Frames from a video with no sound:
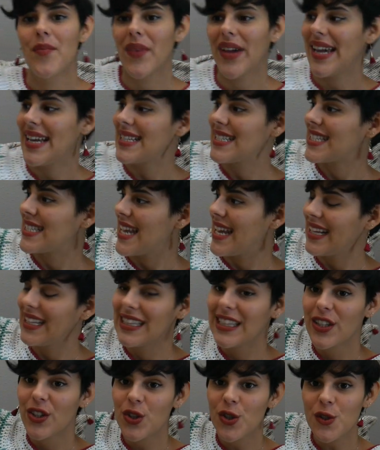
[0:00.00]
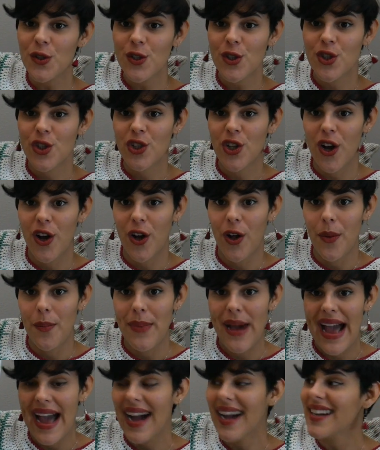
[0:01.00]
it's a little shawl
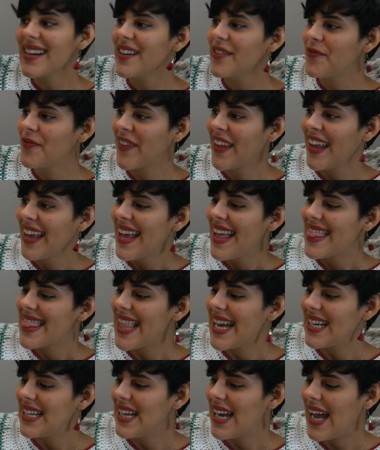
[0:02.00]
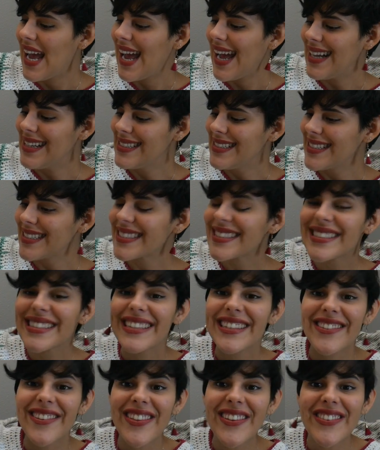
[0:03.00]
bag that has
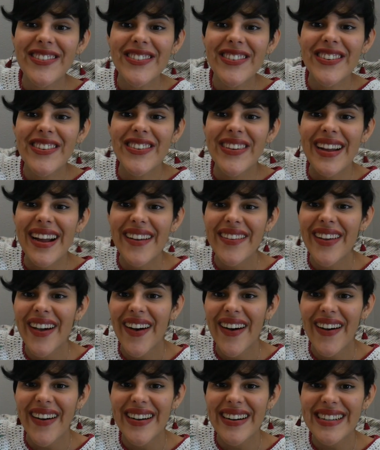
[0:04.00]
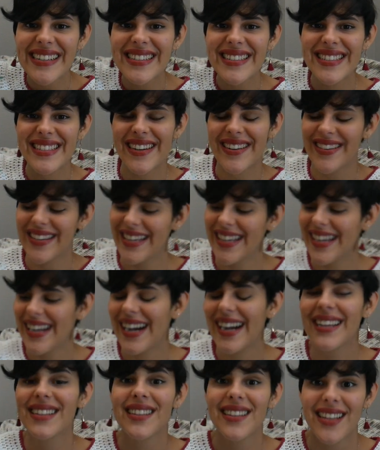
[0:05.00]
cute little groundhogs on it.
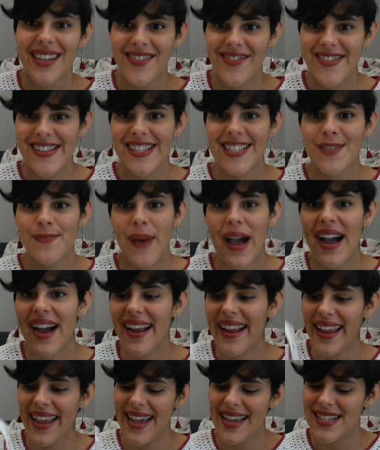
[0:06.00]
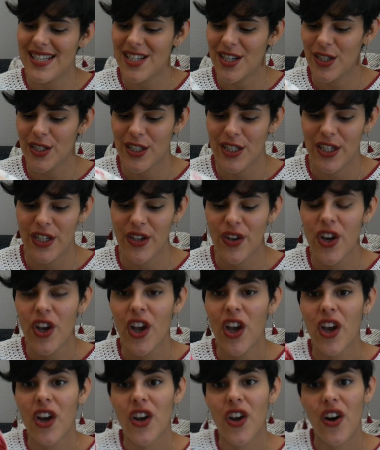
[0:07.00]
I love this bag. It's also
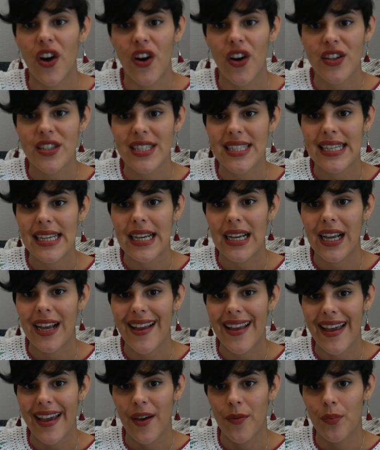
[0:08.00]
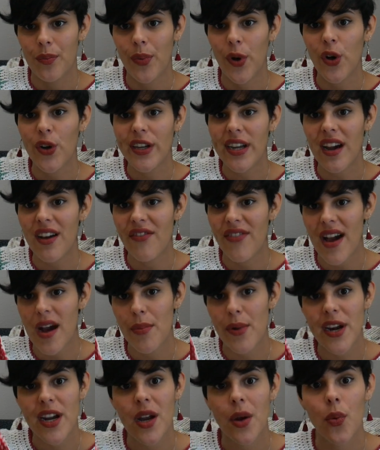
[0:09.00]
got polka dot
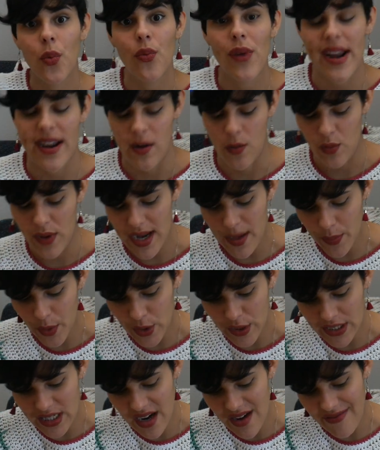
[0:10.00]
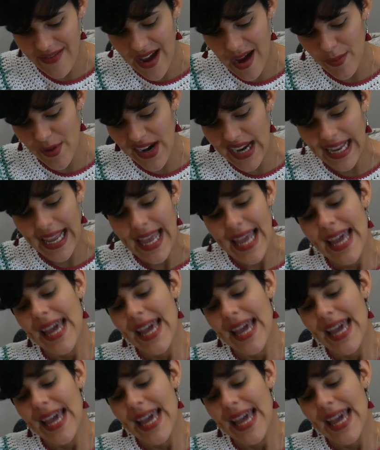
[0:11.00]
fabric, red and white polka dot fabric.